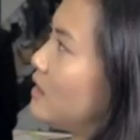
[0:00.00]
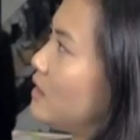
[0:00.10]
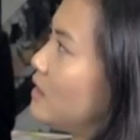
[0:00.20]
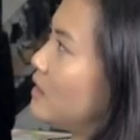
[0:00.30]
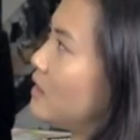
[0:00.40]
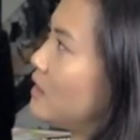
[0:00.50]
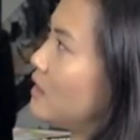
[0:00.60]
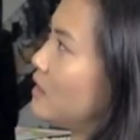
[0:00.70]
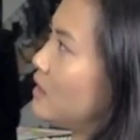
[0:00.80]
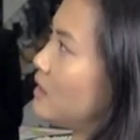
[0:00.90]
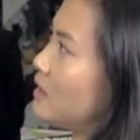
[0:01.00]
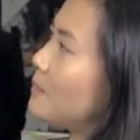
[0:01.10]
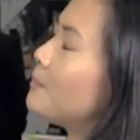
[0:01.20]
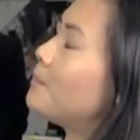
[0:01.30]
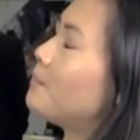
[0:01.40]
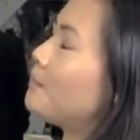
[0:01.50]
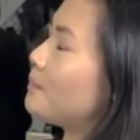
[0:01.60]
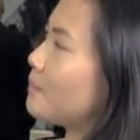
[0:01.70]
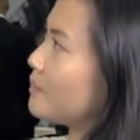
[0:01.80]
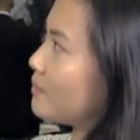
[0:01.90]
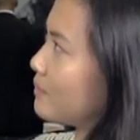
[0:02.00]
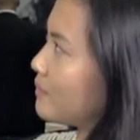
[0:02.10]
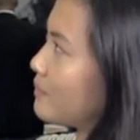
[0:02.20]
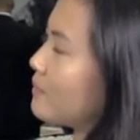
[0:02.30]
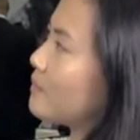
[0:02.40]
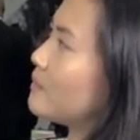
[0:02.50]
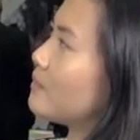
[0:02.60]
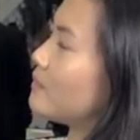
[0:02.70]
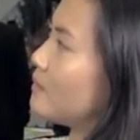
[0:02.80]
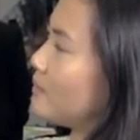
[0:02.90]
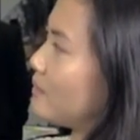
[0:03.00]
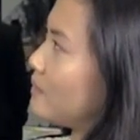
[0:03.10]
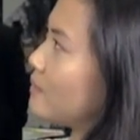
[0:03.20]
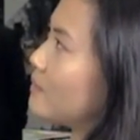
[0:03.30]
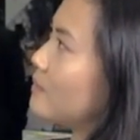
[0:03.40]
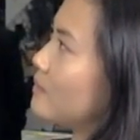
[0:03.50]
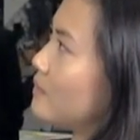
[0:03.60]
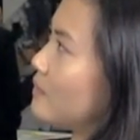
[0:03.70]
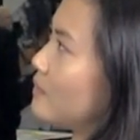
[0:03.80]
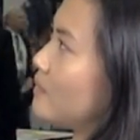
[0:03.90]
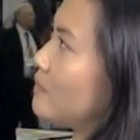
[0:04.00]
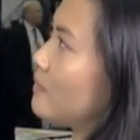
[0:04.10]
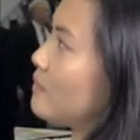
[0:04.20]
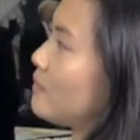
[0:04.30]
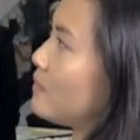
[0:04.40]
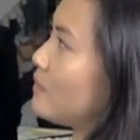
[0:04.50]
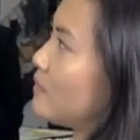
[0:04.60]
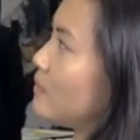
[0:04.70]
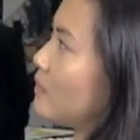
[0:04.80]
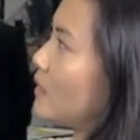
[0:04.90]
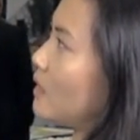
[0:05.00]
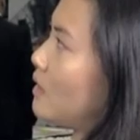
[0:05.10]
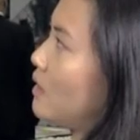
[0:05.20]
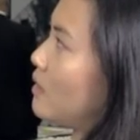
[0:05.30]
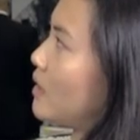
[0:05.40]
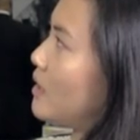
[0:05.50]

[no speech]